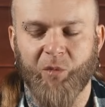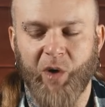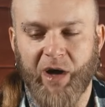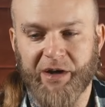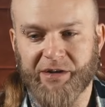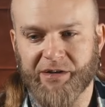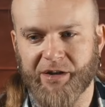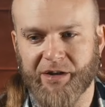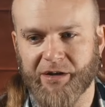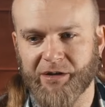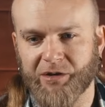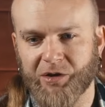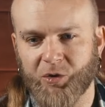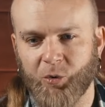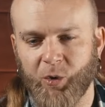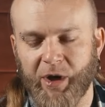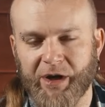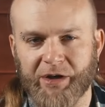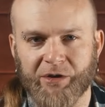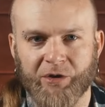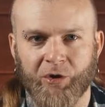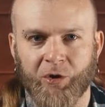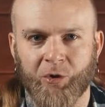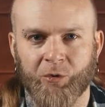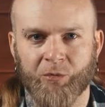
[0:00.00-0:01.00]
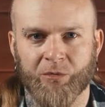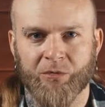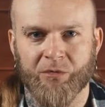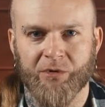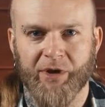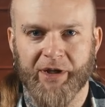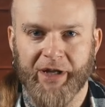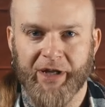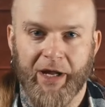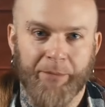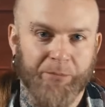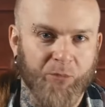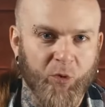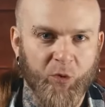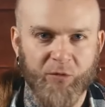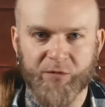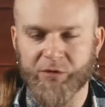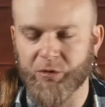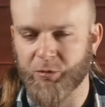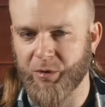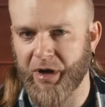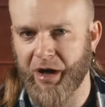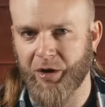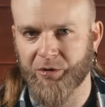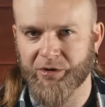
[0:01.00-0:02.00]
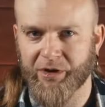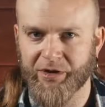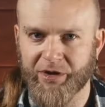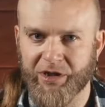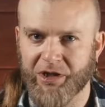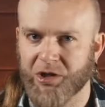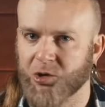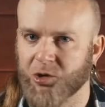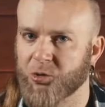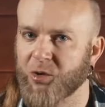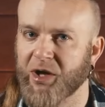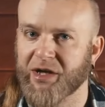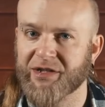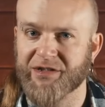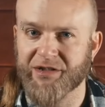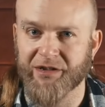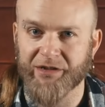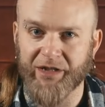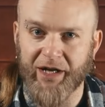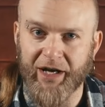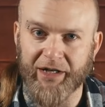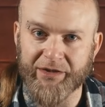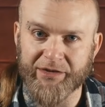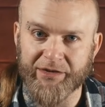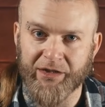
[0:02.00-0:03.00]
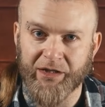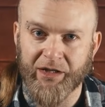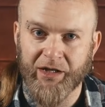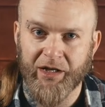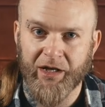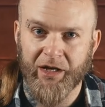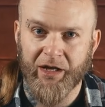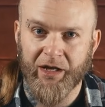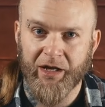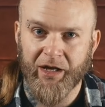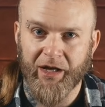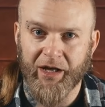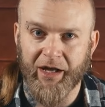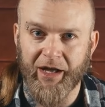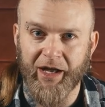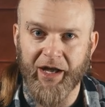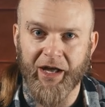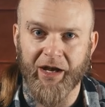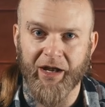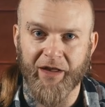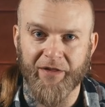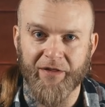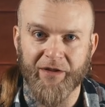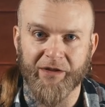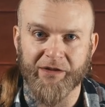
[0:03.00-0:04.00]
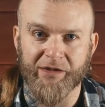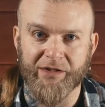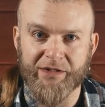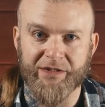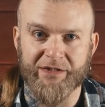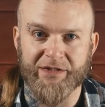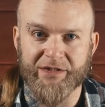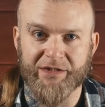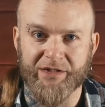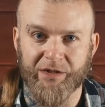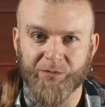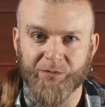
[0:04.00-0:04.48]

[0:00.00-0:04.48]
I didn't quite know. Like I moved around in the U.S. a lot, mm. and I think this is